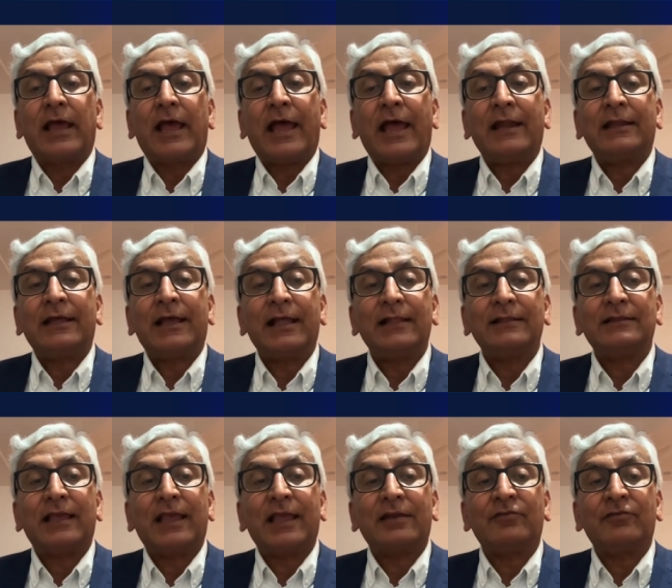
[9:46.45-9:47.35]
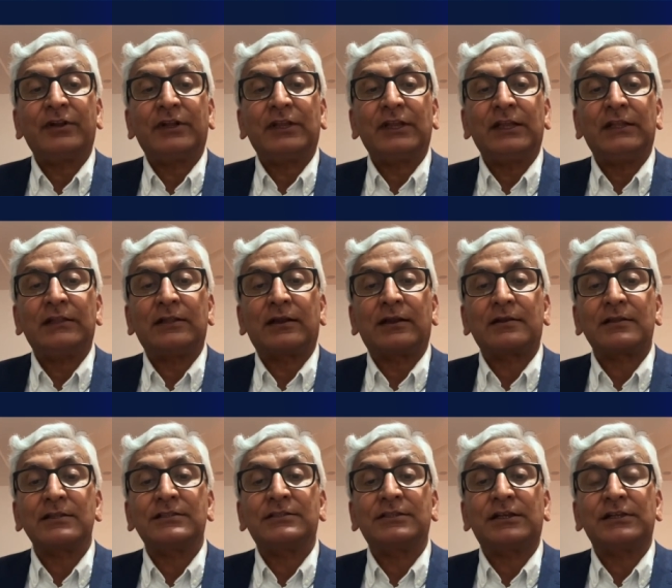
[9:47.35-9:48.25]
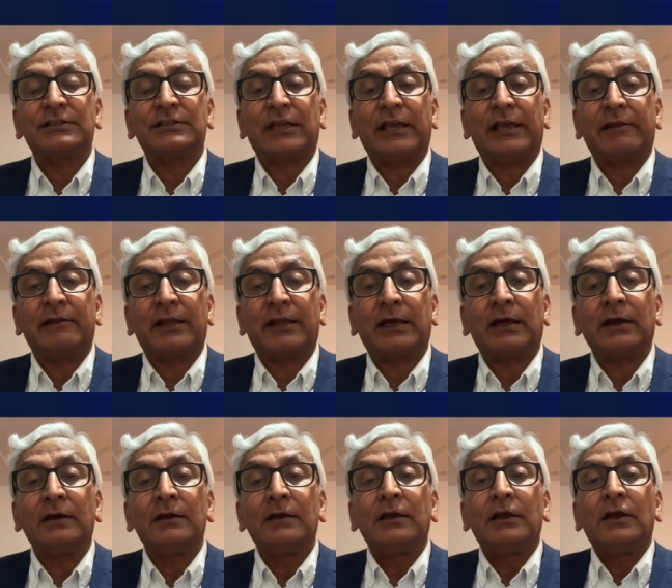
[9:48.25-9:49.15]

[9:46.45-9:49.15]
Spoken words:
and health equity in the research area